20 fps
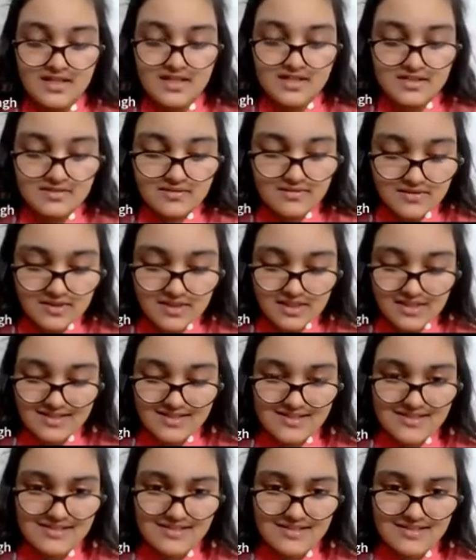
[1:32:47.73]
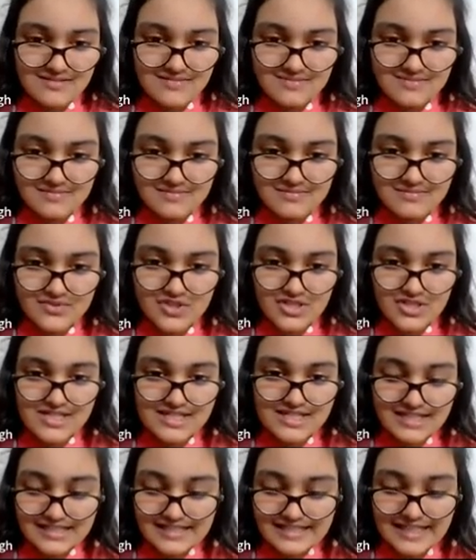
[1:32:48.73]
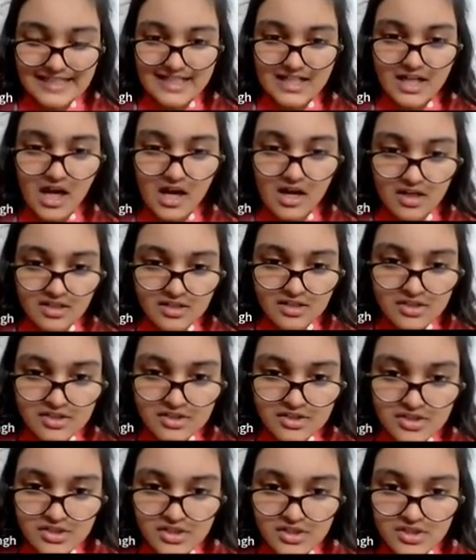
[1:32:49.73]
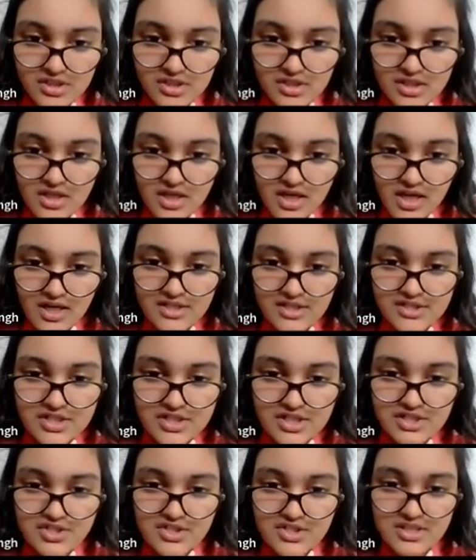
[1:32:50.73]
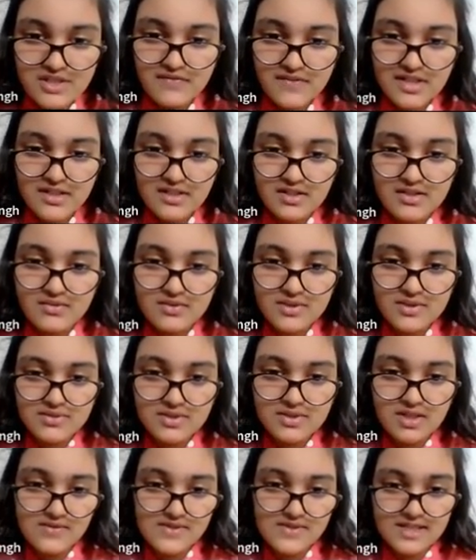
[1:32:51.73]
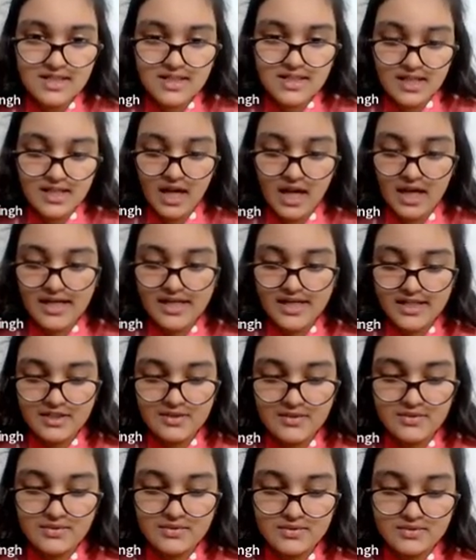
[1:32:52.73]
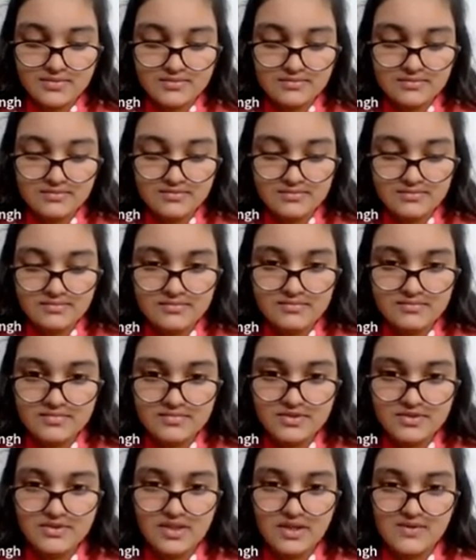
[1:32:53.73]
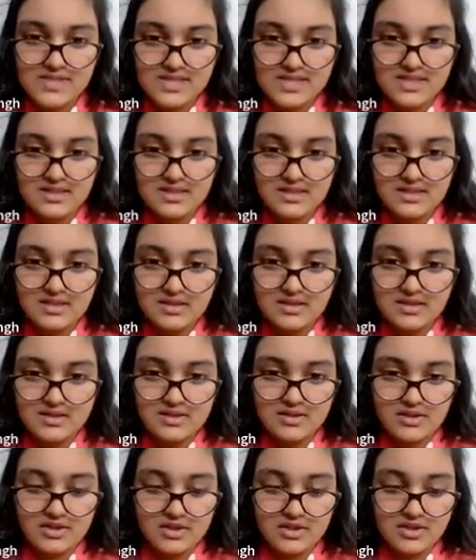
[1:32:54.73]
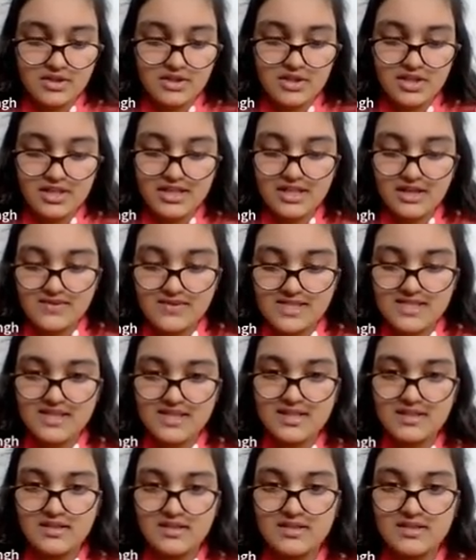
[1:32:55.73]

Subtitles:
So let's just take a hunch and change the width to 2000 and height to 2000, 3000.